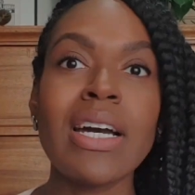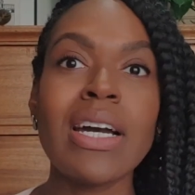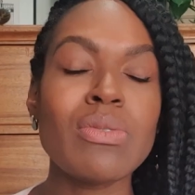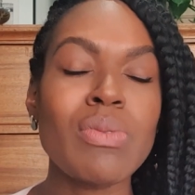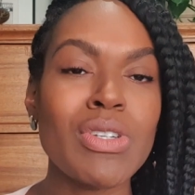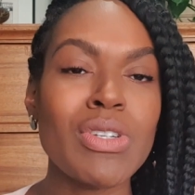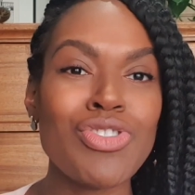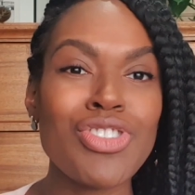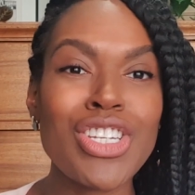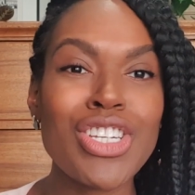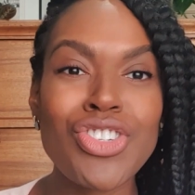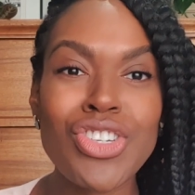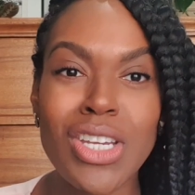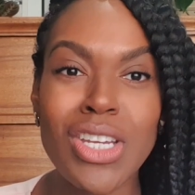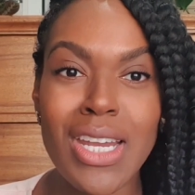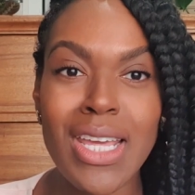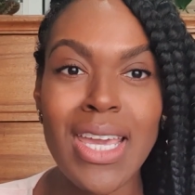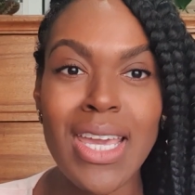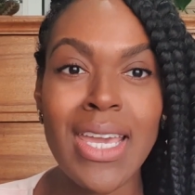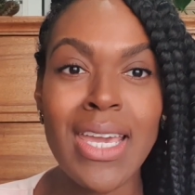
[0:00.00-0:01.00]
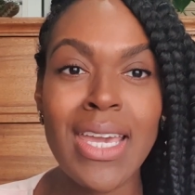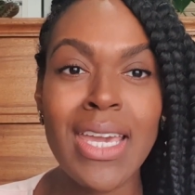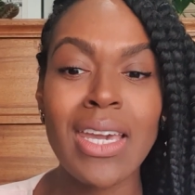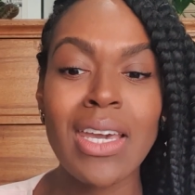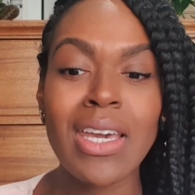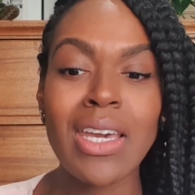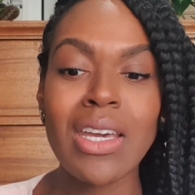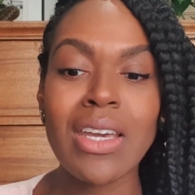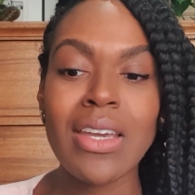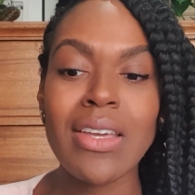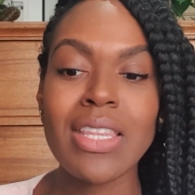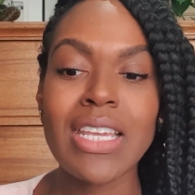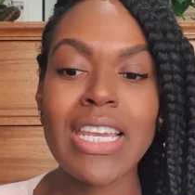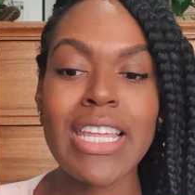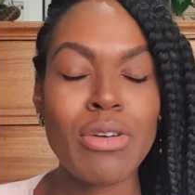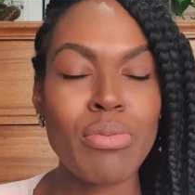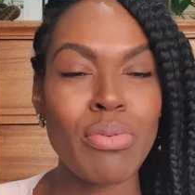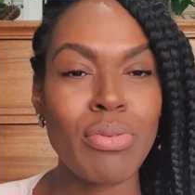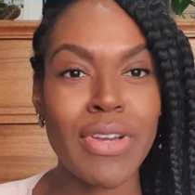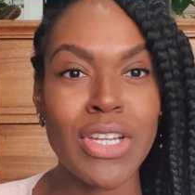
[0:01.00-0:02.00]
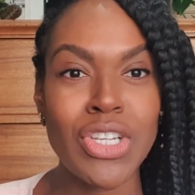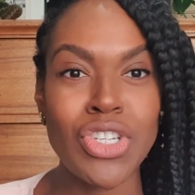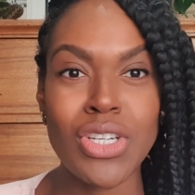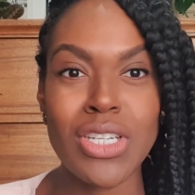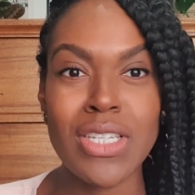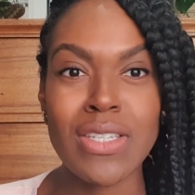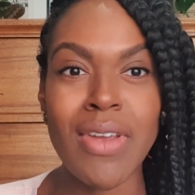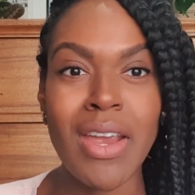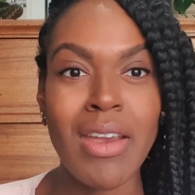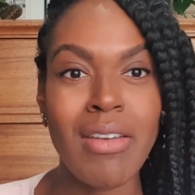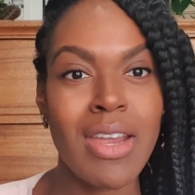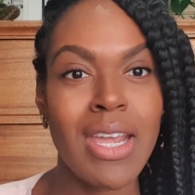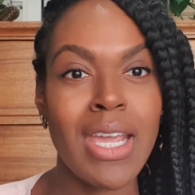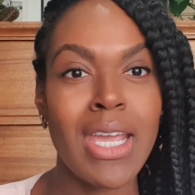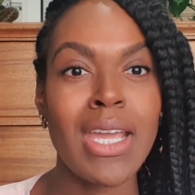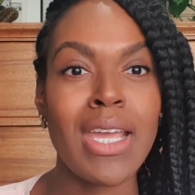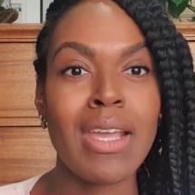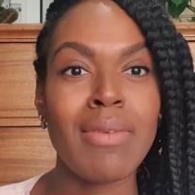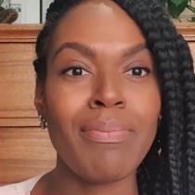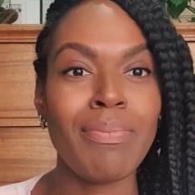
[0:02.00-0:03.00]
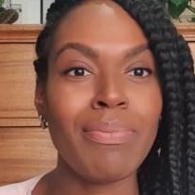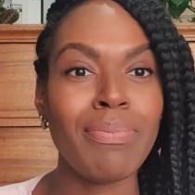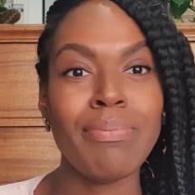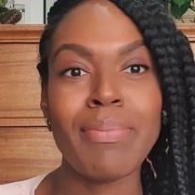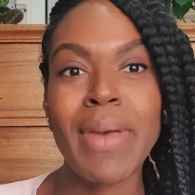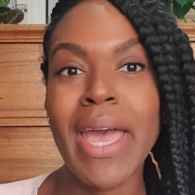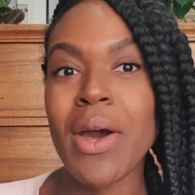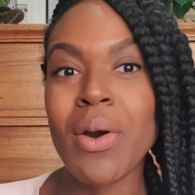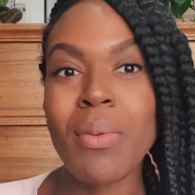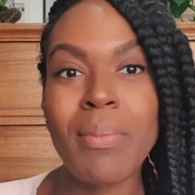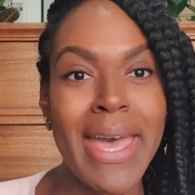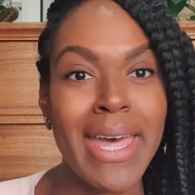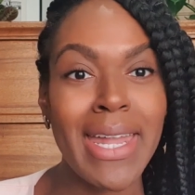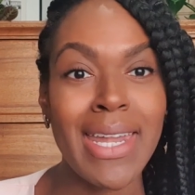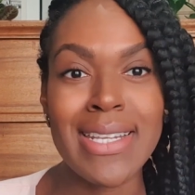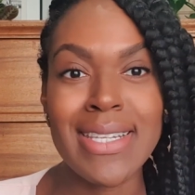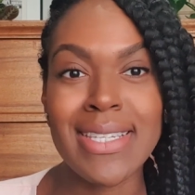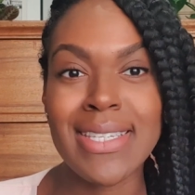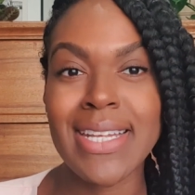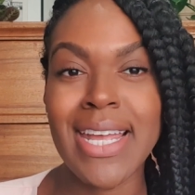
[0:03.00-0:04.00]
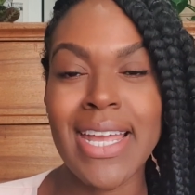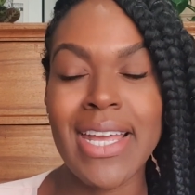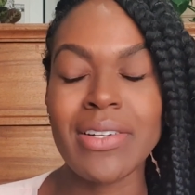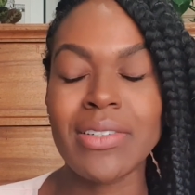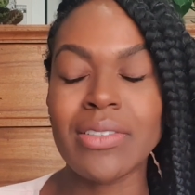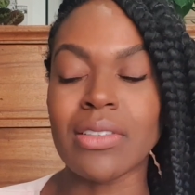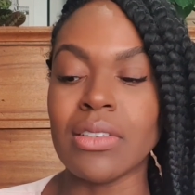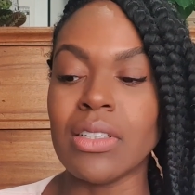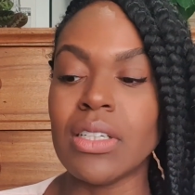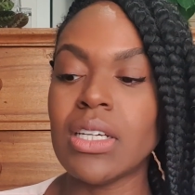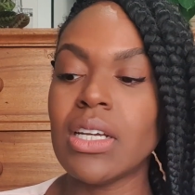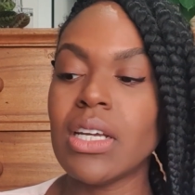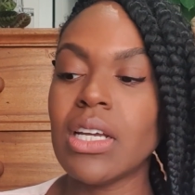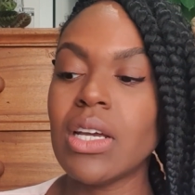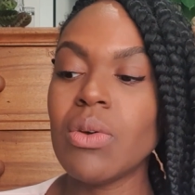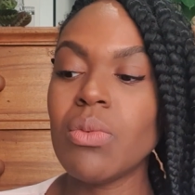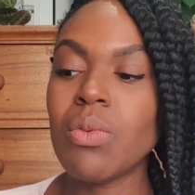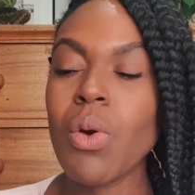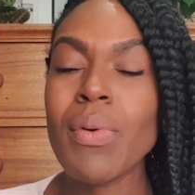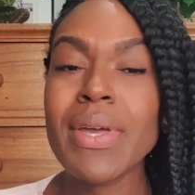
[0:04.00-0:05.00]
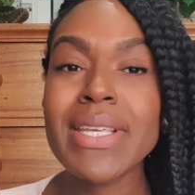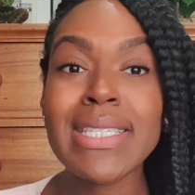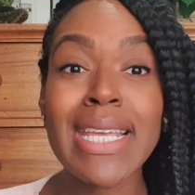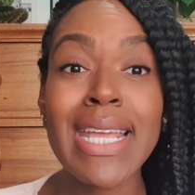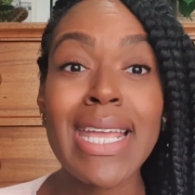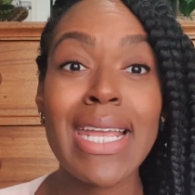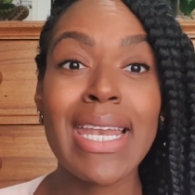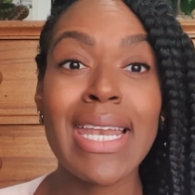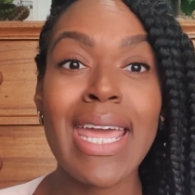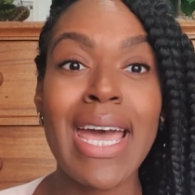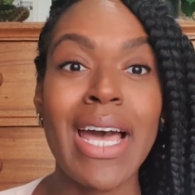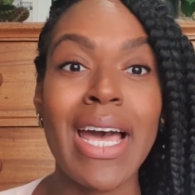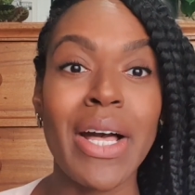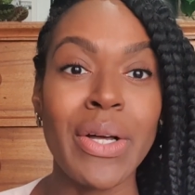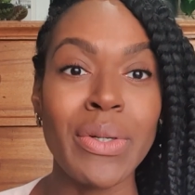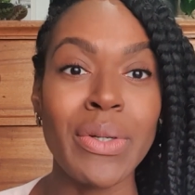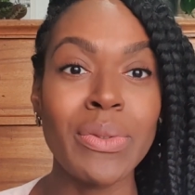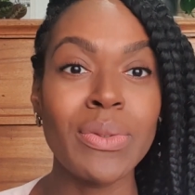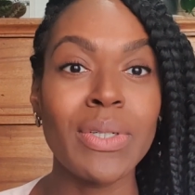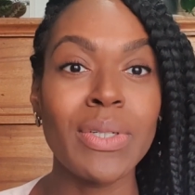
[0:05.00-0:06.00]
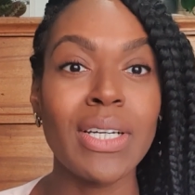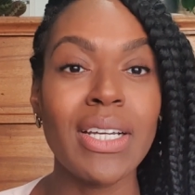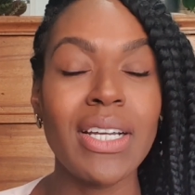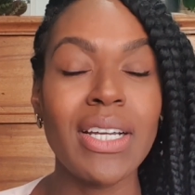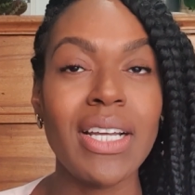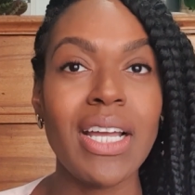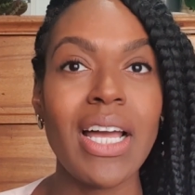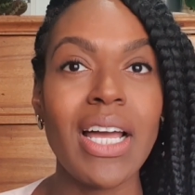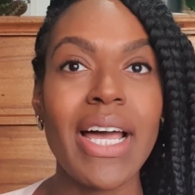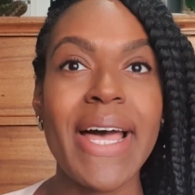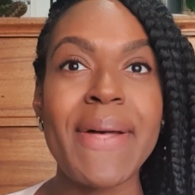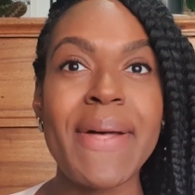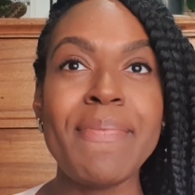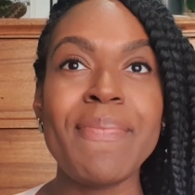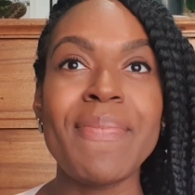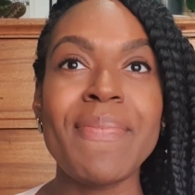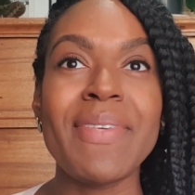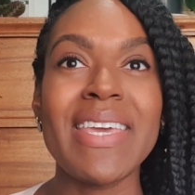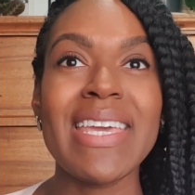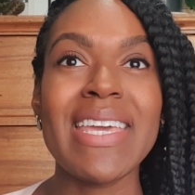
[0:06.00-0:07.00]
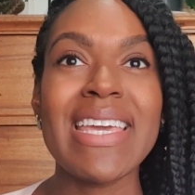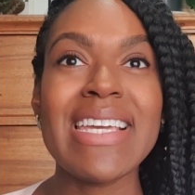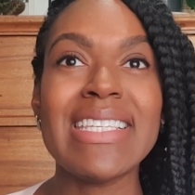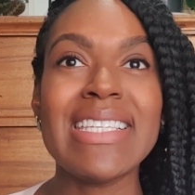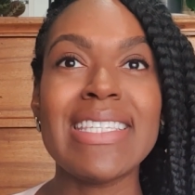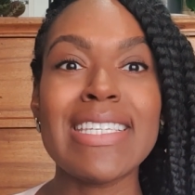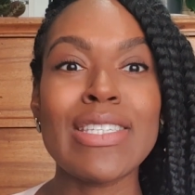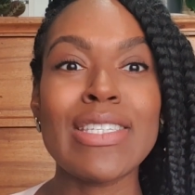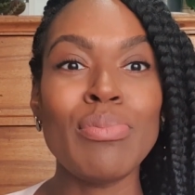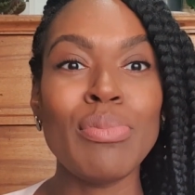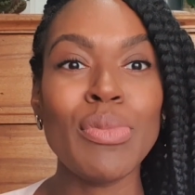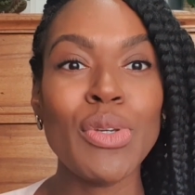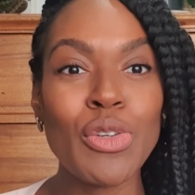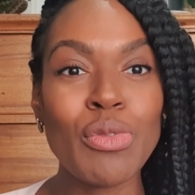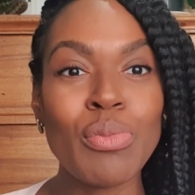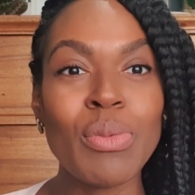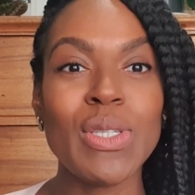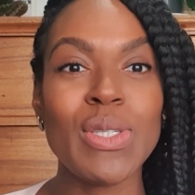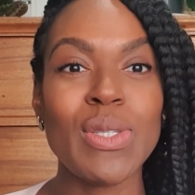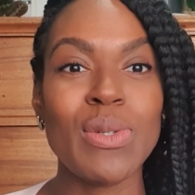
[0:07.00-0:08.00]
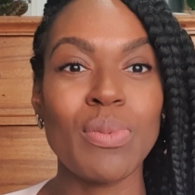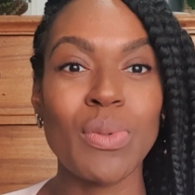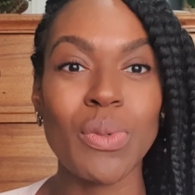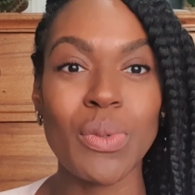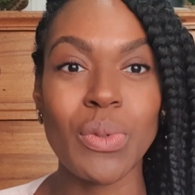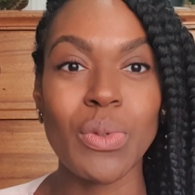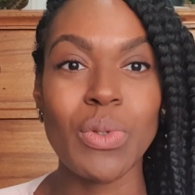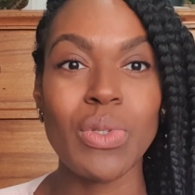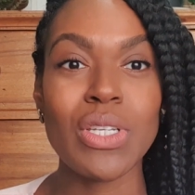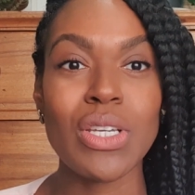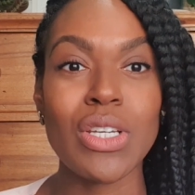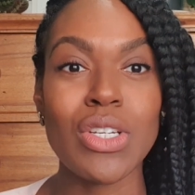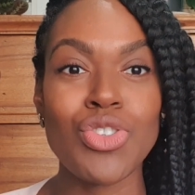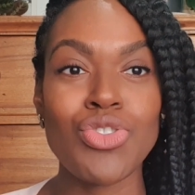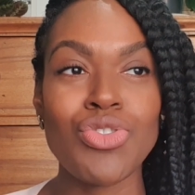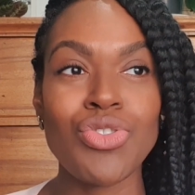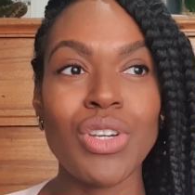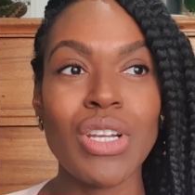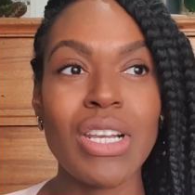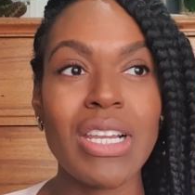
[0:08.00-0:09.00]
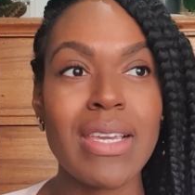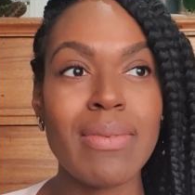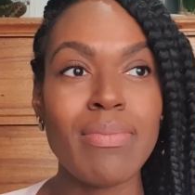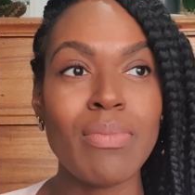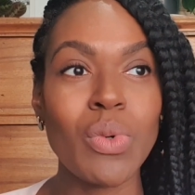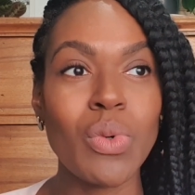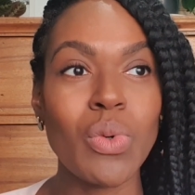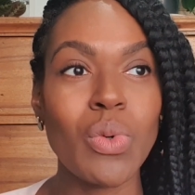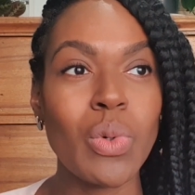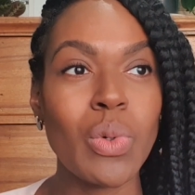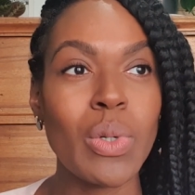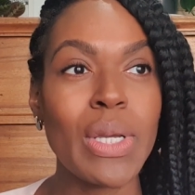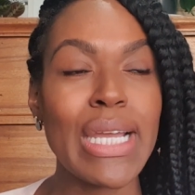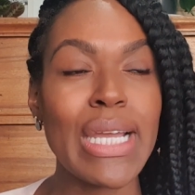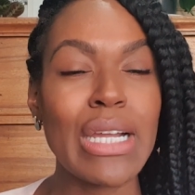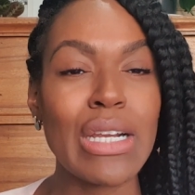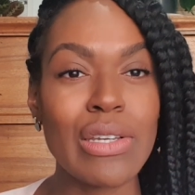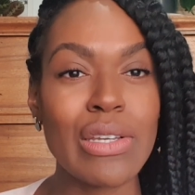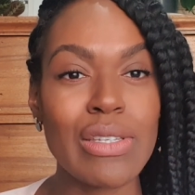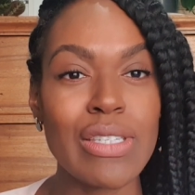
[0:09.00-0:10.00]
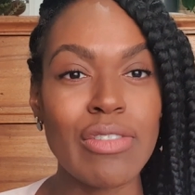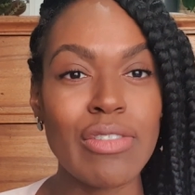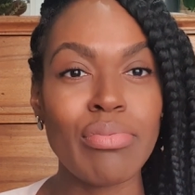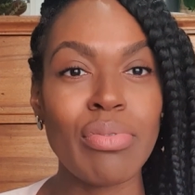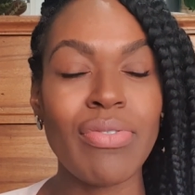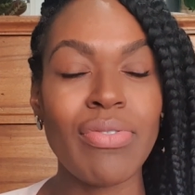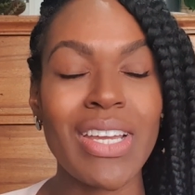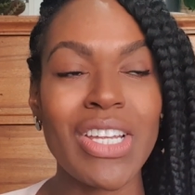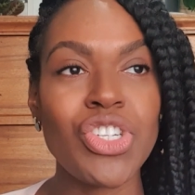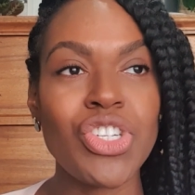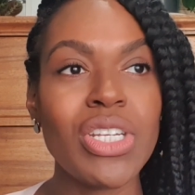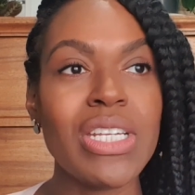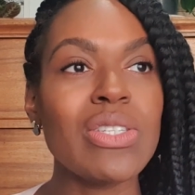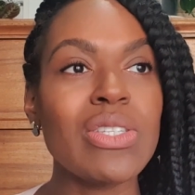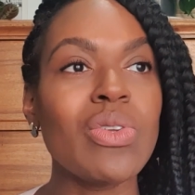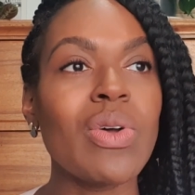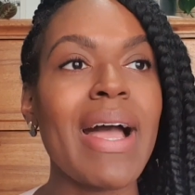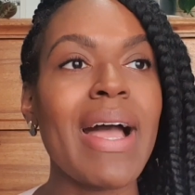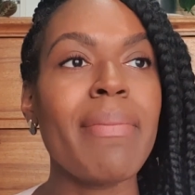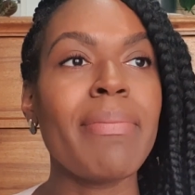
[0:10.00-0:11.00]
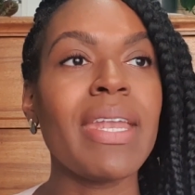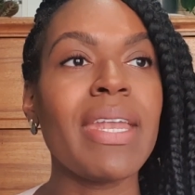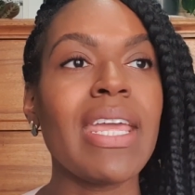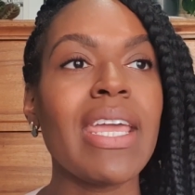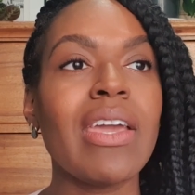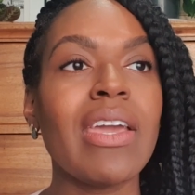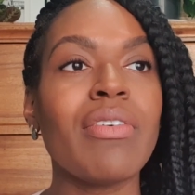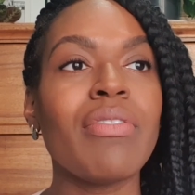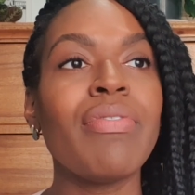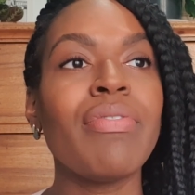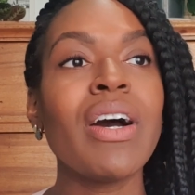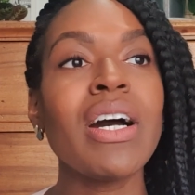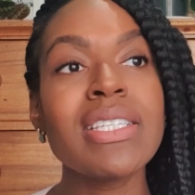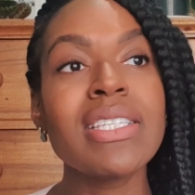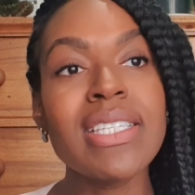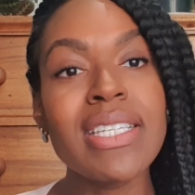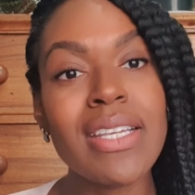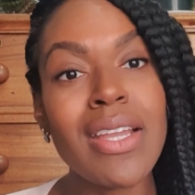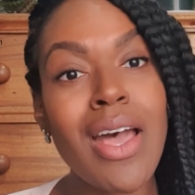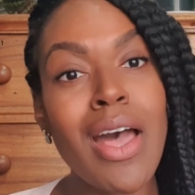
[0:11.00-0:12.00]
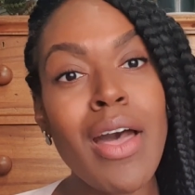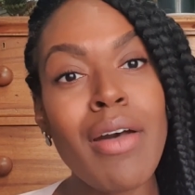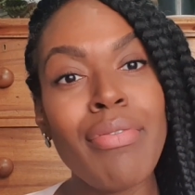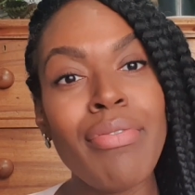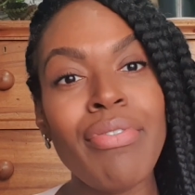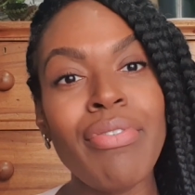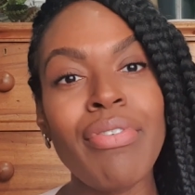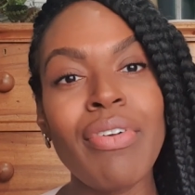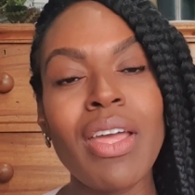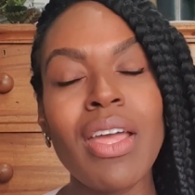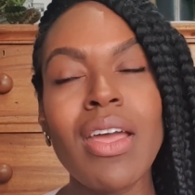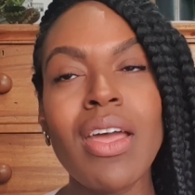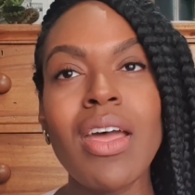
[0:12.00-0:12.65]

Traditionally, the legal profession is very pale, male and stale. What we're seeing now is this movement towards a truly more inclusive profession. It's not happening fast enough.